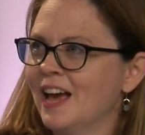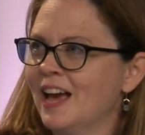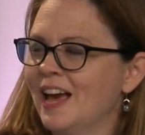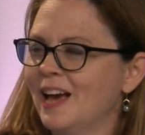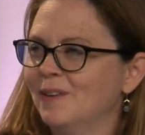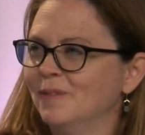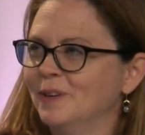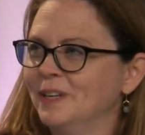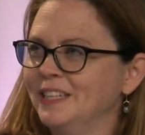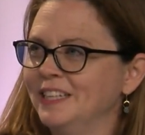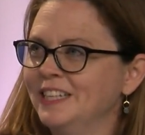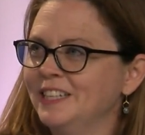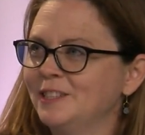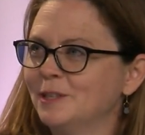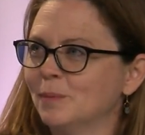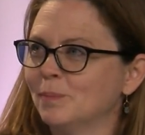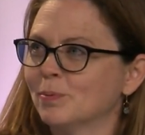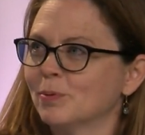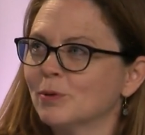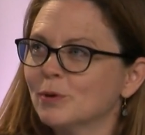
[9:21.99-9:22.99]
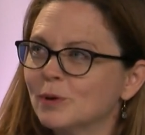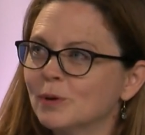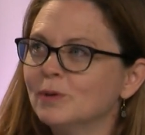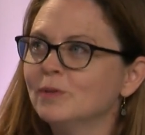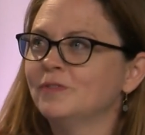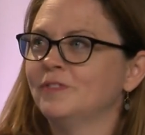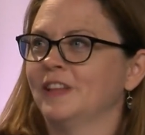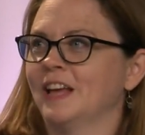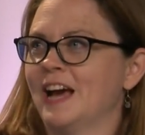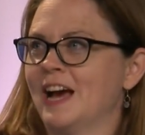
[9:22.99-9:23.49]
and we need to
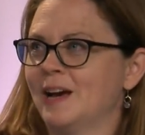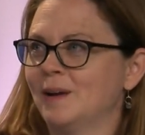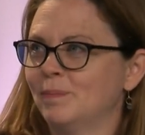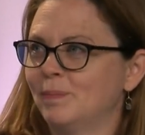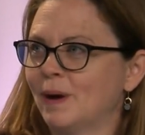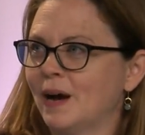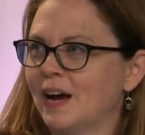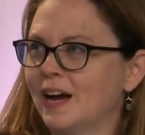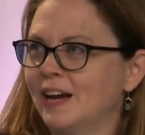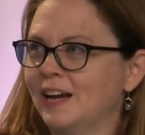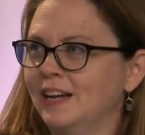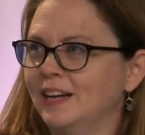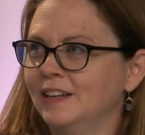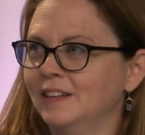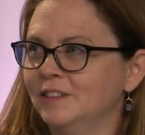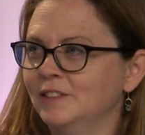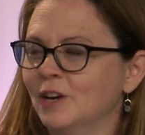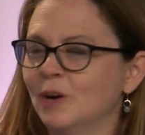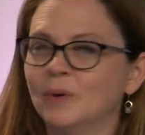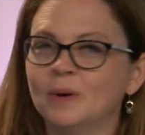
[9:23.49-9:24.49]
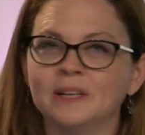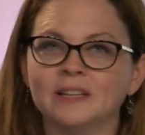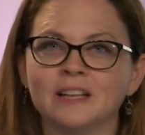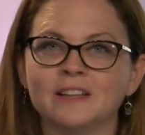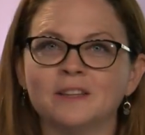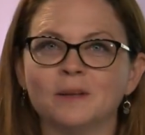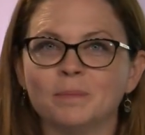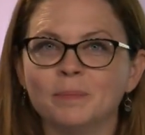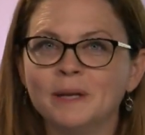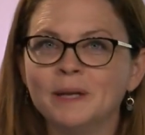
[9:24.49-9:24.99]
prove that by knowing
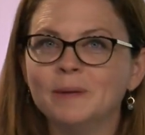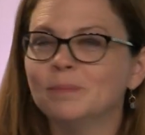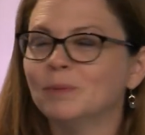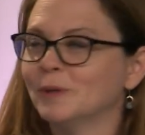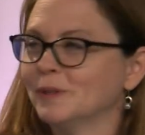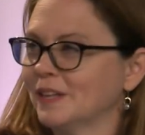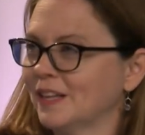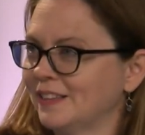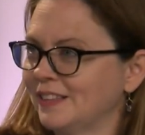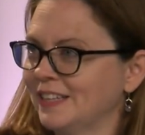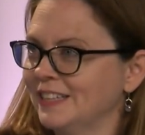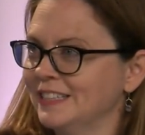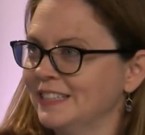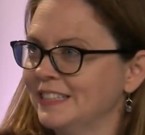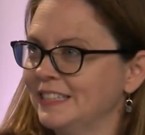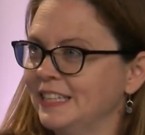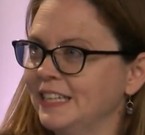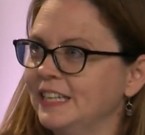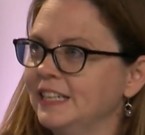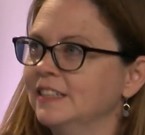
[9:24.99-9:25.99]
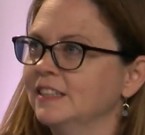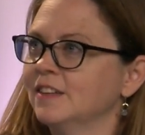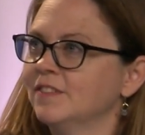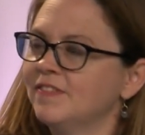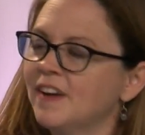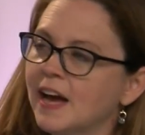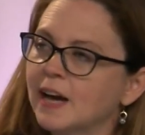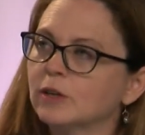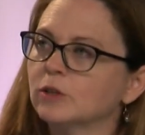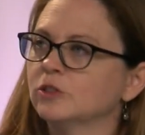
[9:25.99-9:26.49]
that the people that they see in the
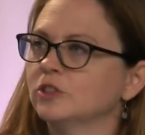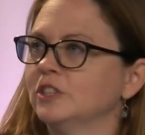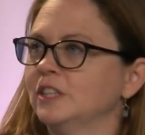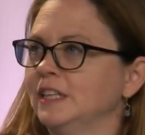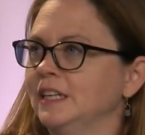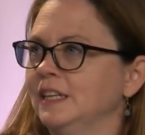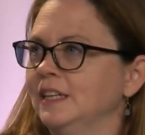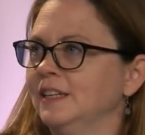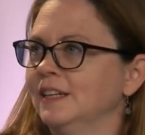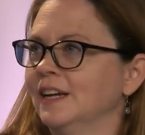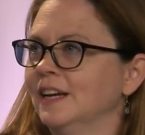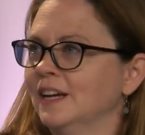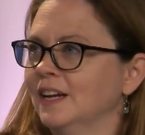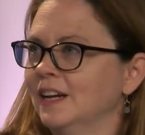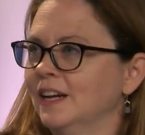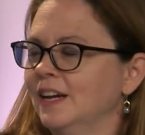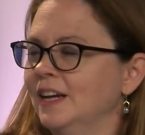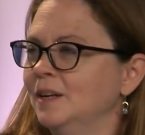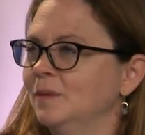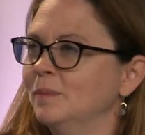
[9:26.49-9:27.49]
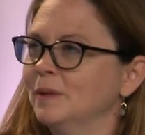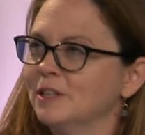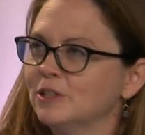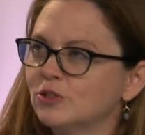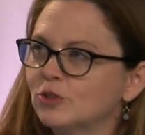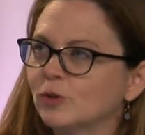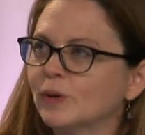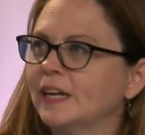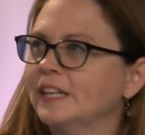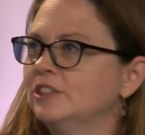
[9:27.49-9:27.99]
faculty and
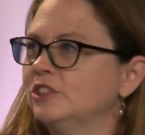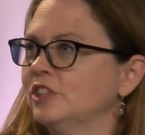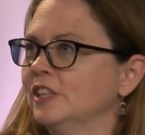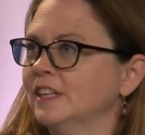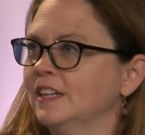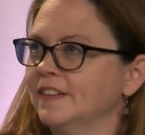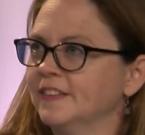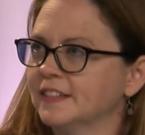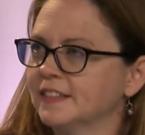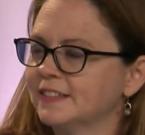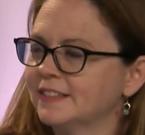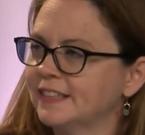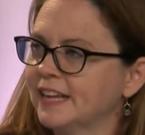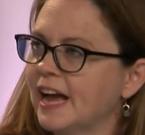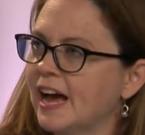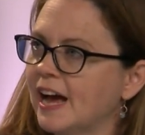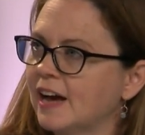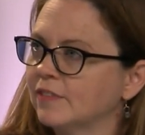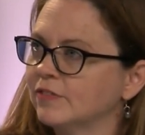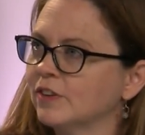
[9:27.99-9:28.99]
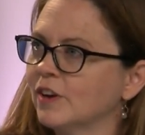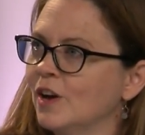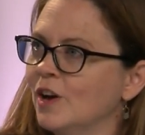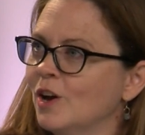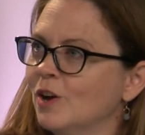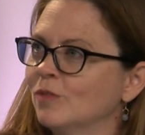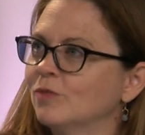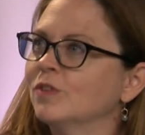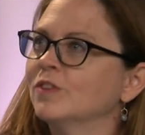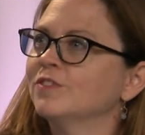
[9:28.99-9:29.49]
administration and the staff
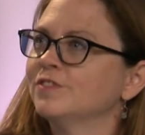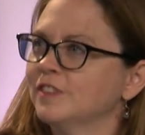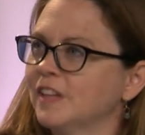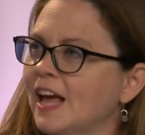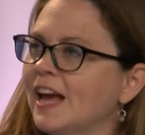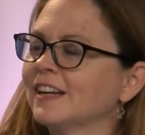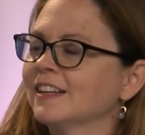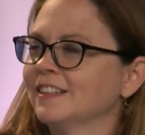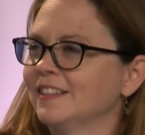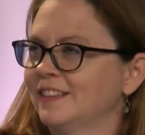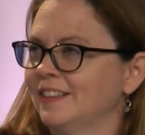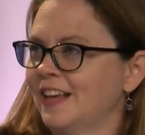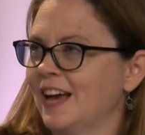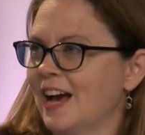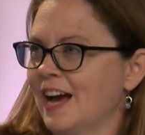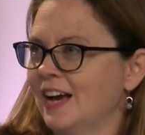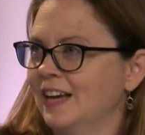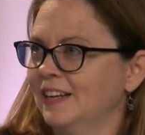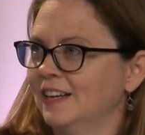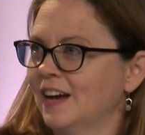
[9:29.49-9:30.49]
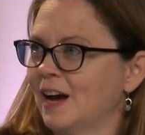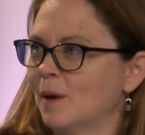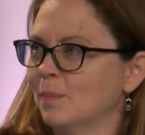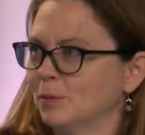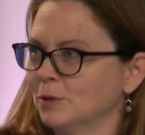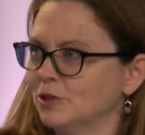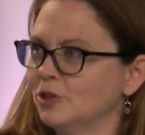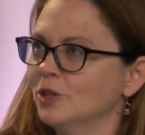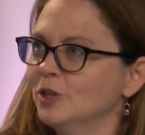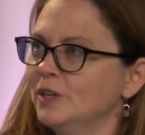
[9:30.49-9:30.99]
reflect that
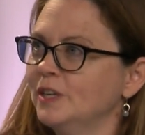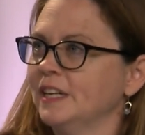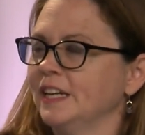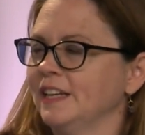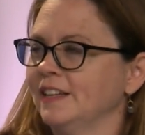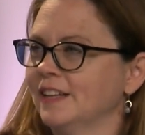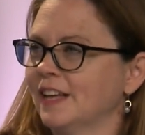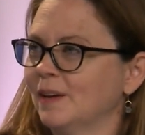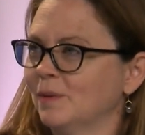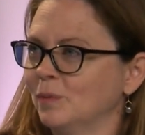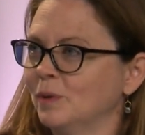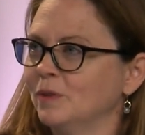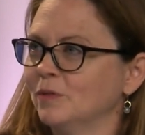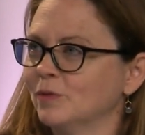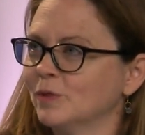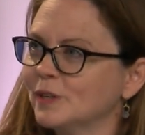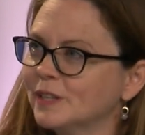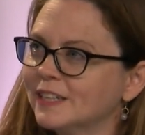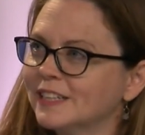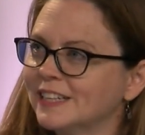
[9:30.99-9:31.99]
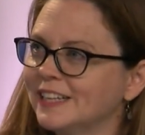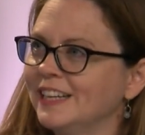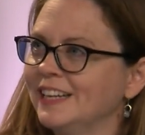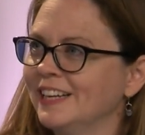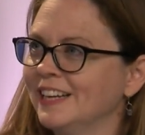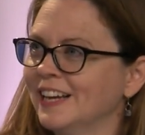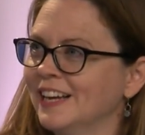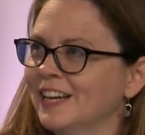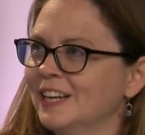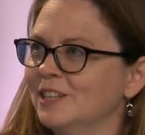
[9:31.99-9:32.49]
opportunity, that we
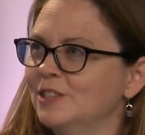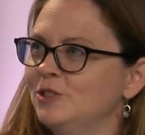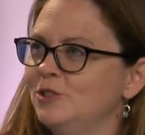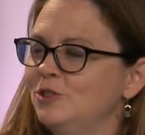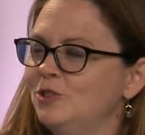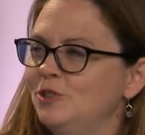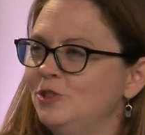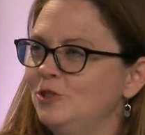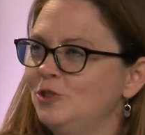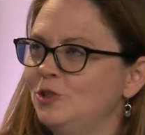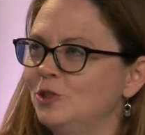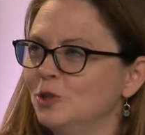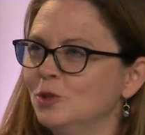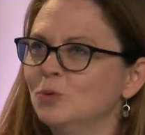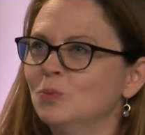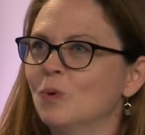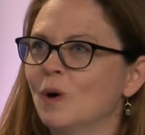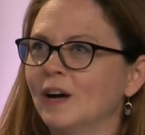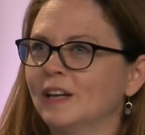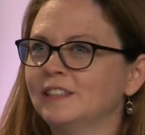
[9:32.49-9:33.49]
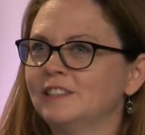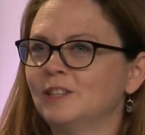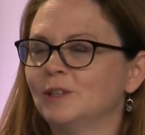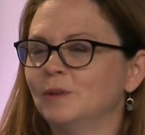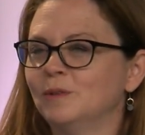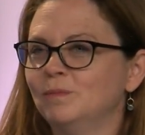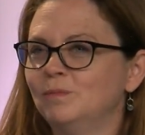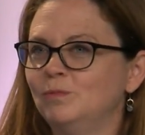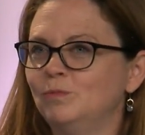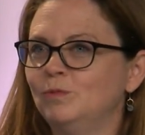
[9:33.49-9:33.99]
really do want
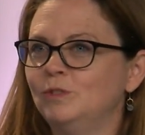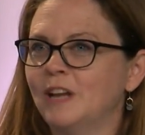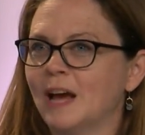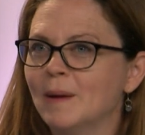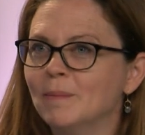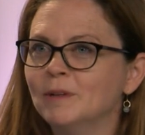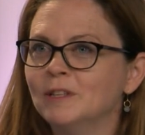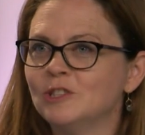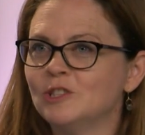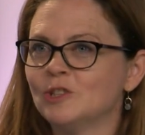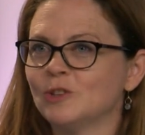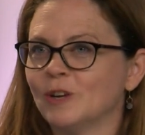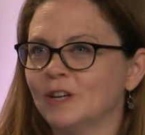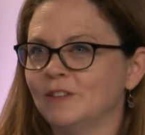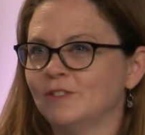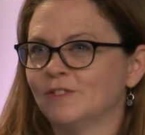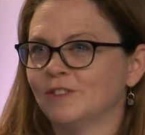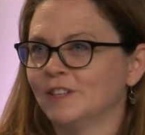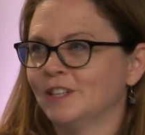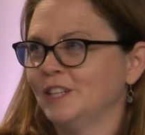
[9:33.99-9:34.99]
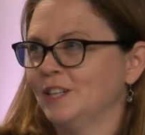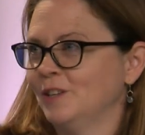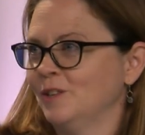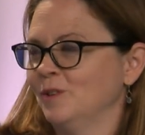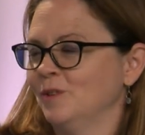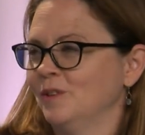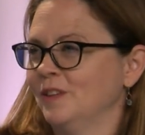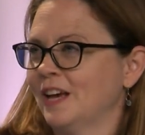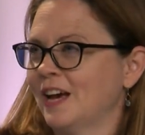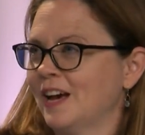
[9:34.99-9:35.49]
to demonstrate for
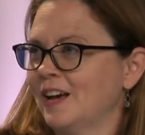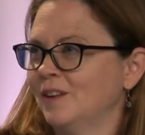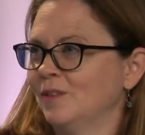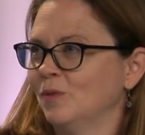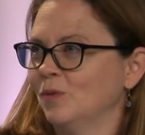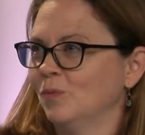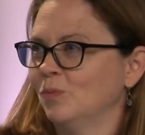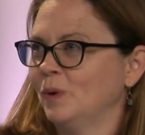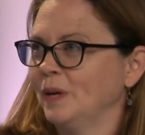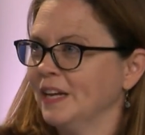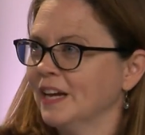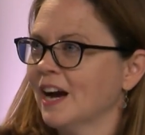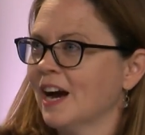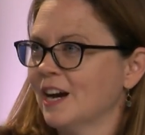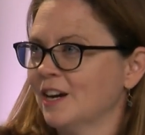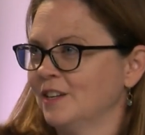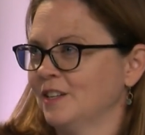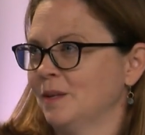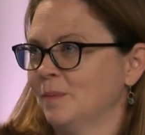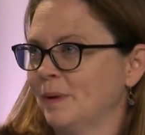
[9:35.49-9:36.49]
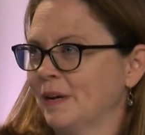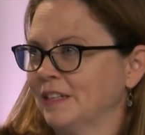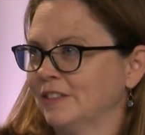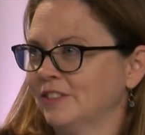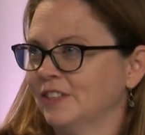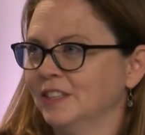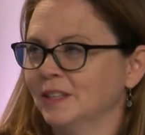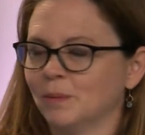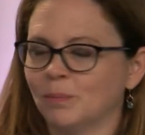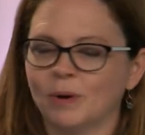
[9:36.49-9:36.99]
you that we hire the
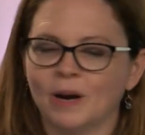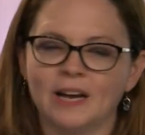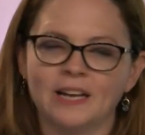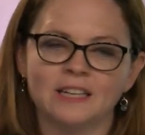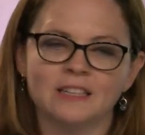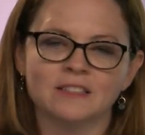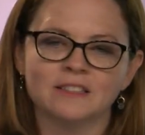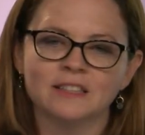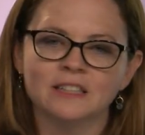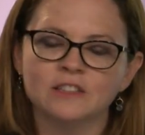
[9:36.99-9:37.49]
best and the brightest.